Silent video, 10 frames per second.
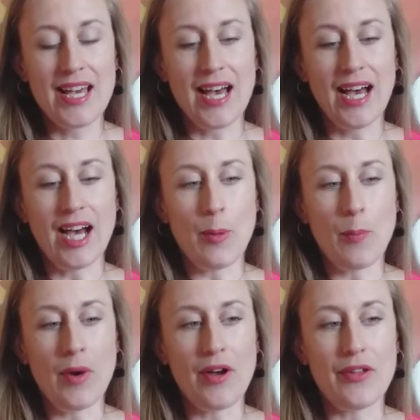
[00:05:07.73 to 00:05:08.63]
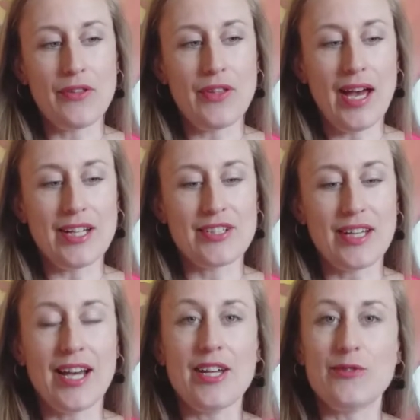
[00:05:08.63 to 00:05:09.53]
that
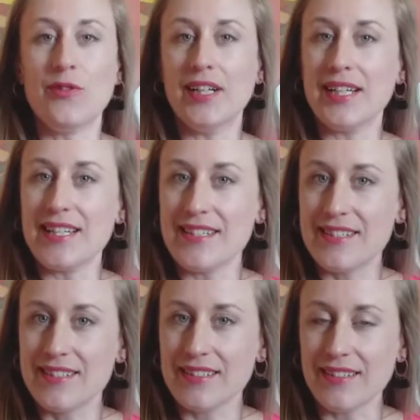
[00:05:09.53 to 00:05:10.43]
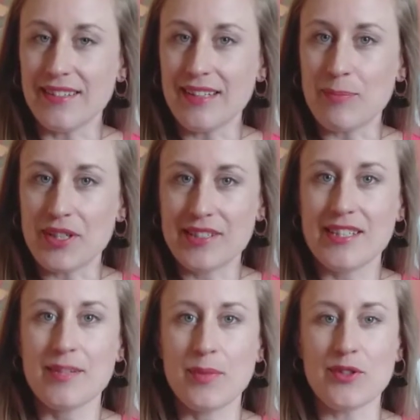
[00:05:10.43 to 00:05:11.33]
I advised the
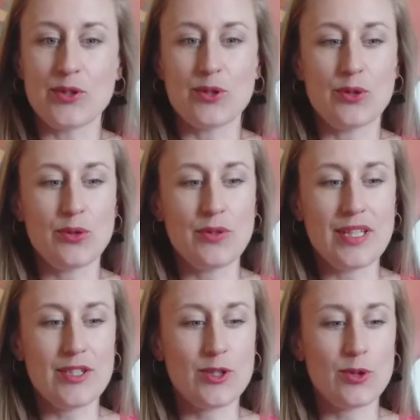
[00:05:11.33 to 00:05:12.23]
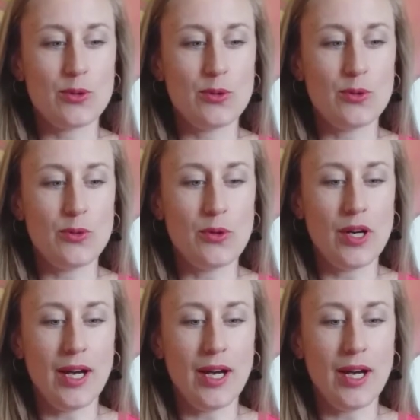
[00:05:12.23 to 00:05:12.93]
participants to do is to,